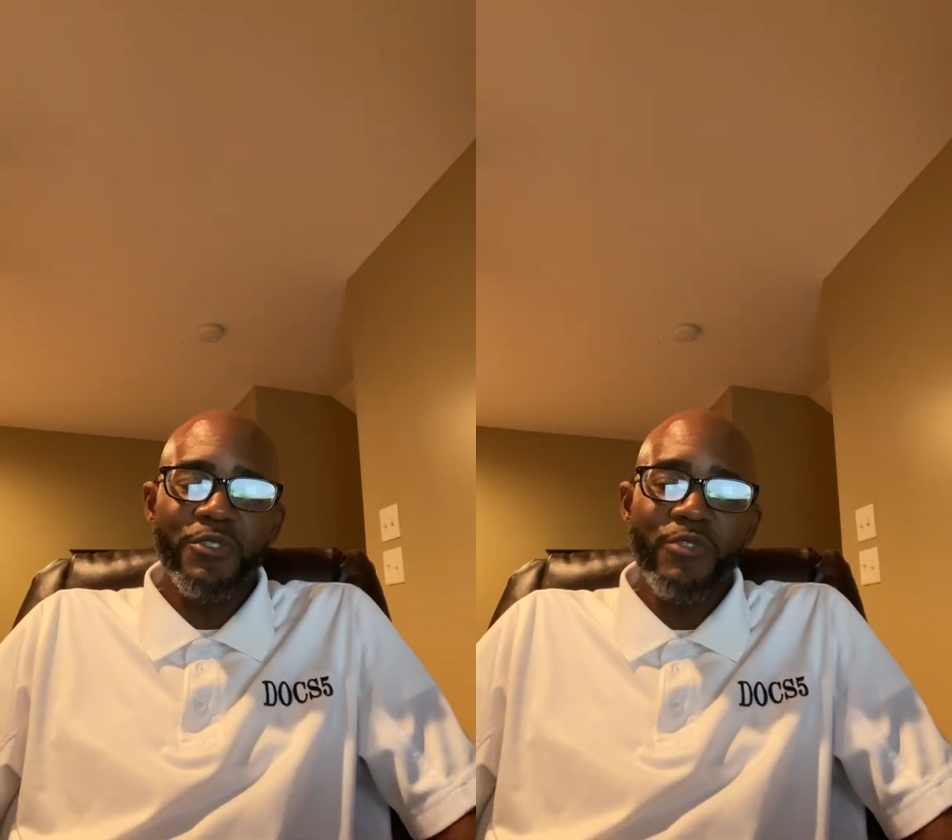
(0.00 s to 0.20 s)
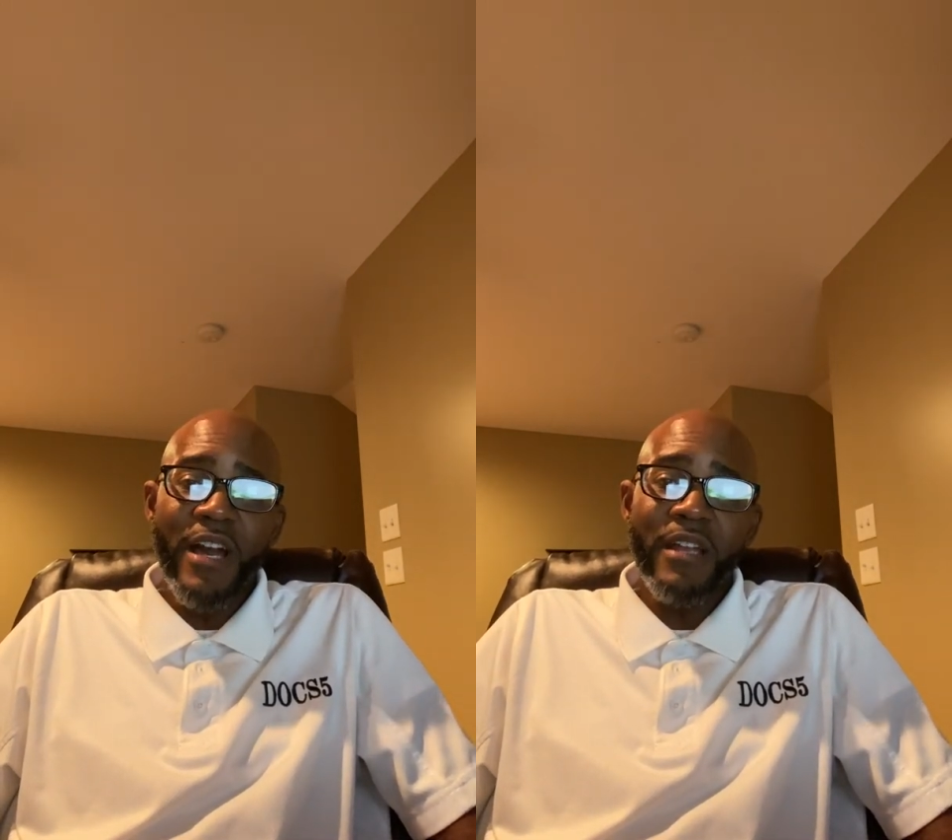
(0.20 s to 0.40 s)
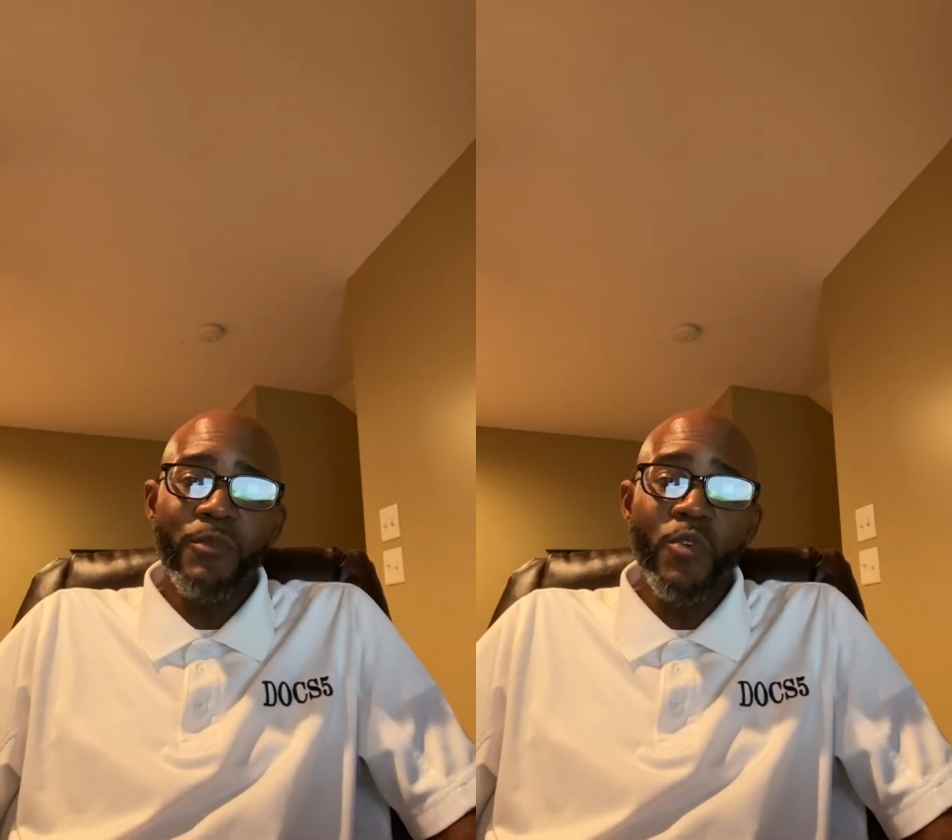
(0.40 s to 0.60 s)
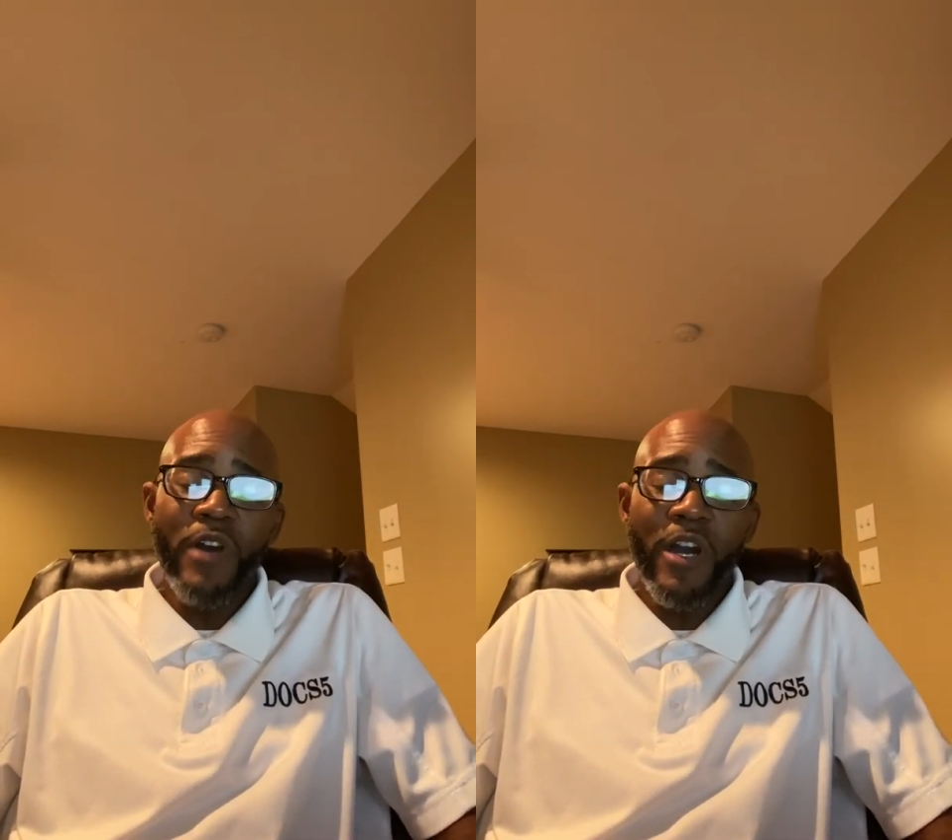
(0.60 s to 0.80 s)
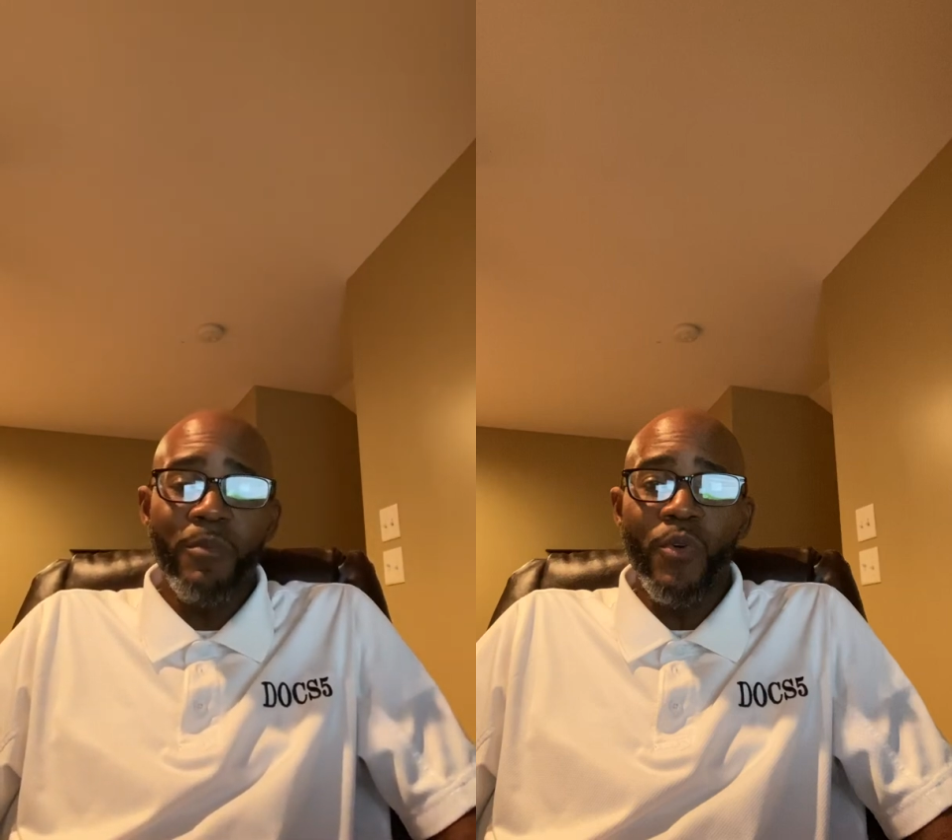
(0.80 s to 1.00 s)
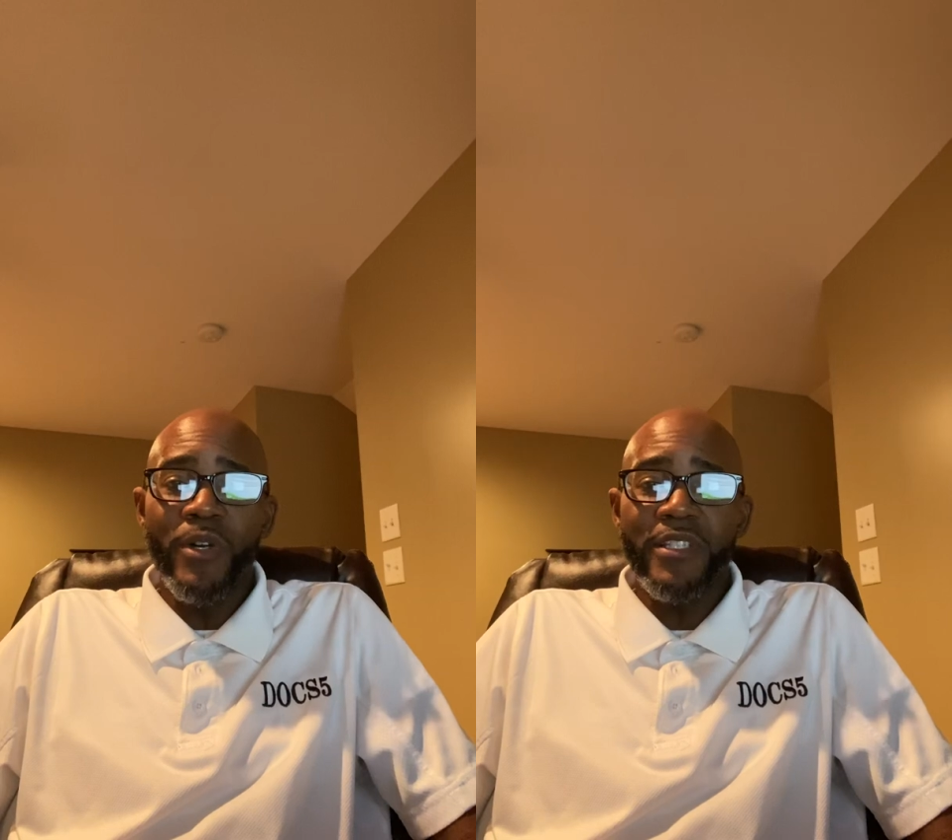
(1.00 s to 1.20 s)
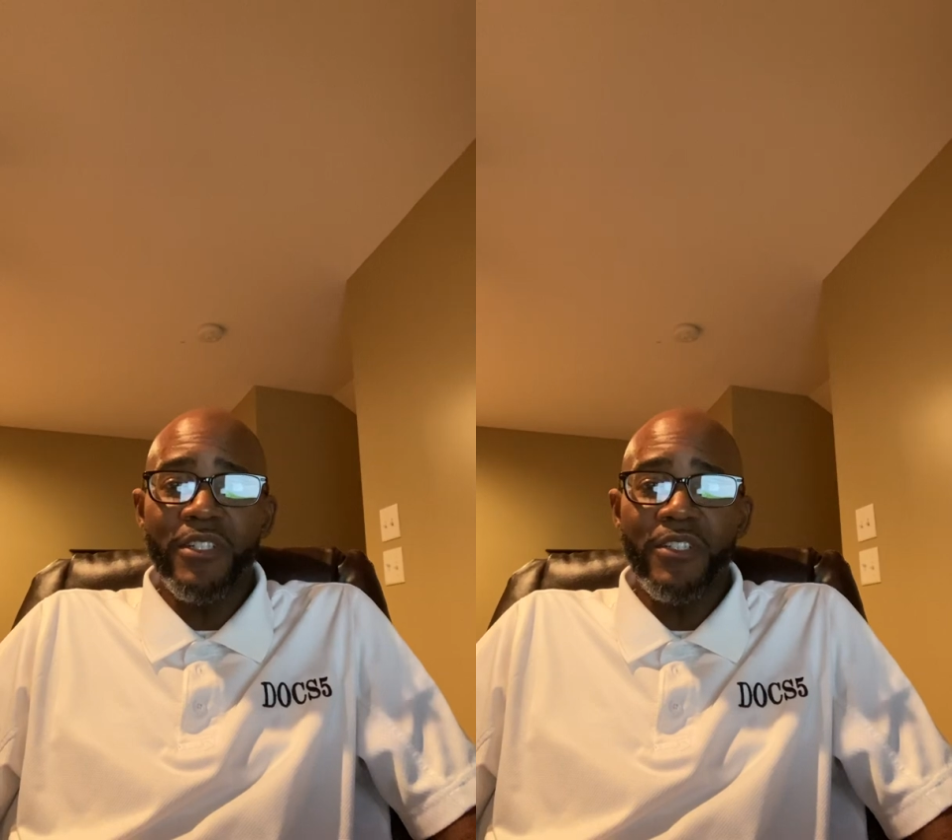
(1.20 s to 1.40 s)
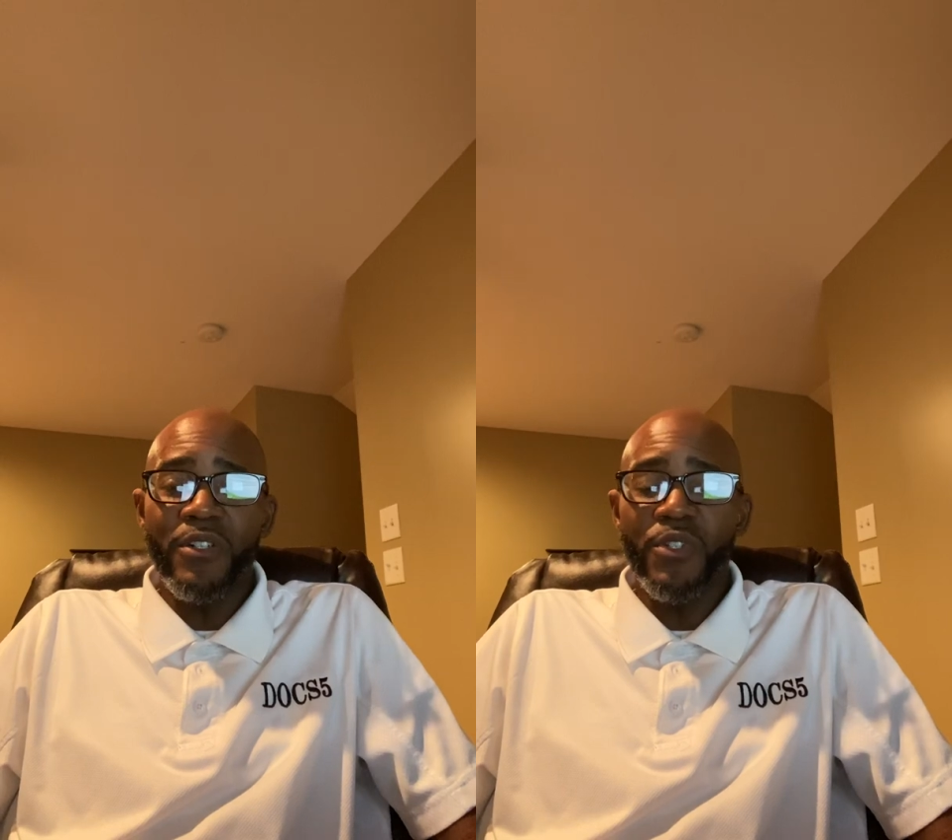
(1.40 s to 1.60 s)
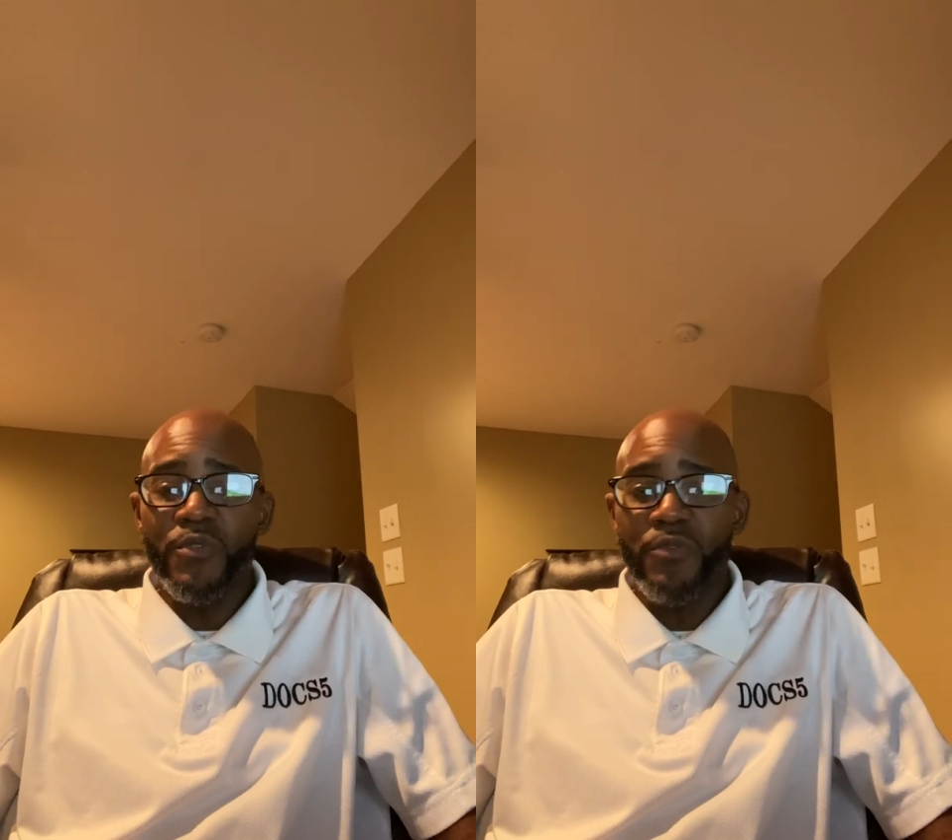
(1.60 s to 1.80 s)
try to move our boys and girls